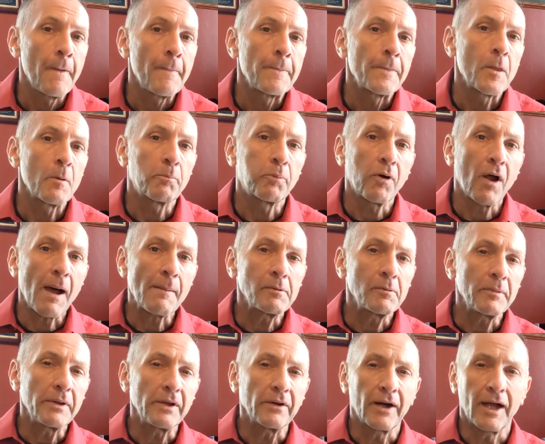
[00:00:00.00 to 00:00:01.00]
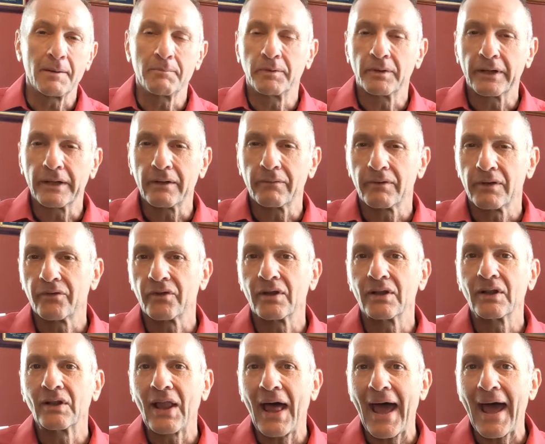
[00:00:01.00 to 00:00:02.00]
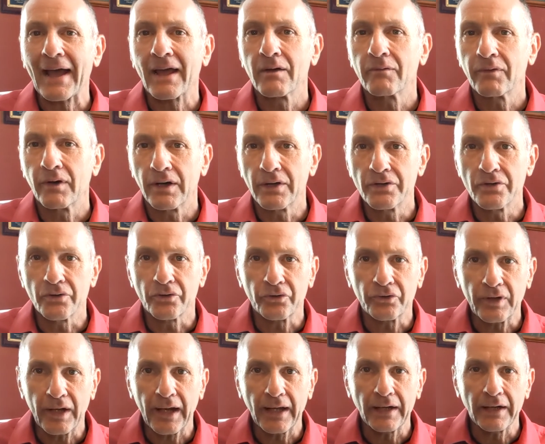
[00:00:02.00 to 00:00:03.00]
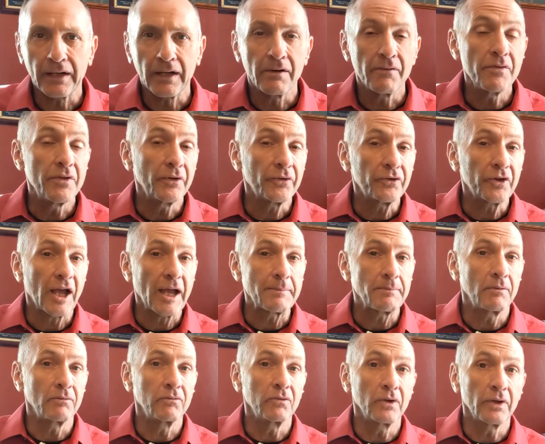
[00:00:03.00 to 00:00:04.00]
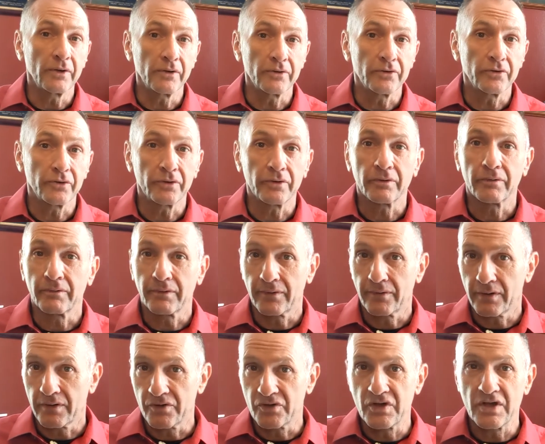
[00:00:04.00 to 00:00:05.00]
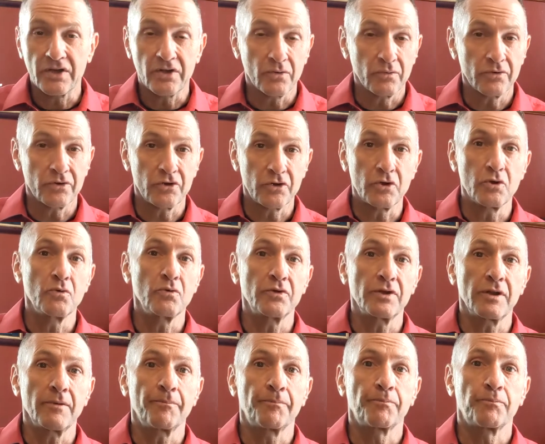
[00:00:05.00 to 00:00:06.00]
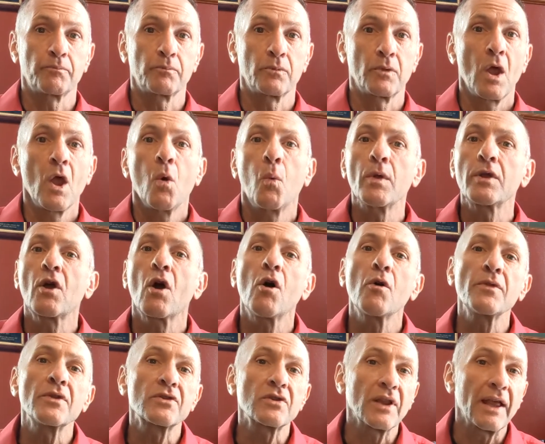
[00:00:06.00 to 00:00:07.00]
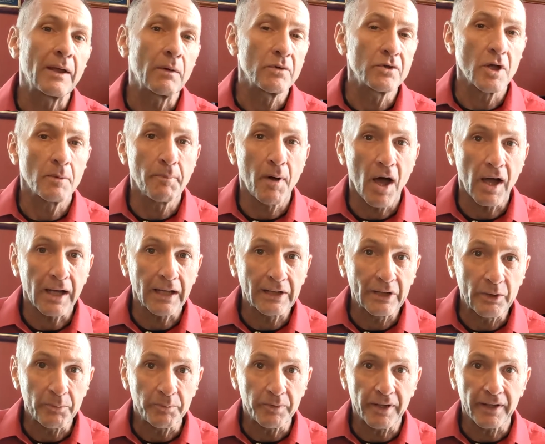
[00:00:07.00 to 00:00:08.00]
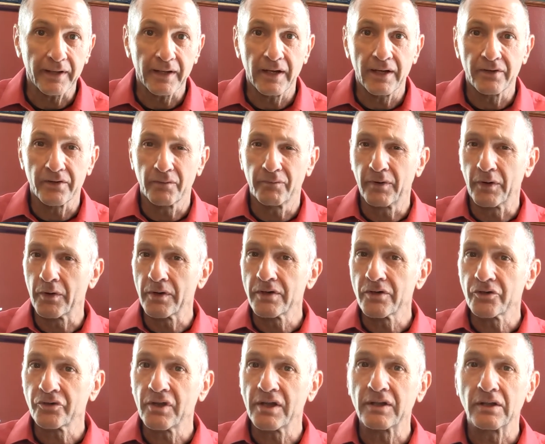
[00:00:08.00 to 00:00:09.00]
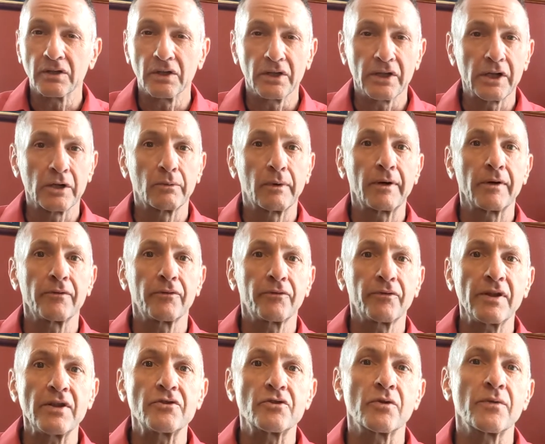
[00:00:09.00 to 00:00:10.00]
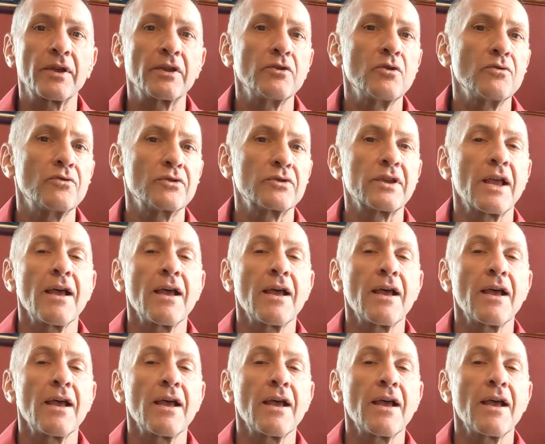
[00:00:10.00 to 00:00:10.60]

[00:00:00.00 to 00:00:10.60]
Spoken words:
The problem here, I believe, is a lack of understanding of this type of literature that Ezekiel is using. We call this language apocalyptic. It is a very distinct literary feature that uses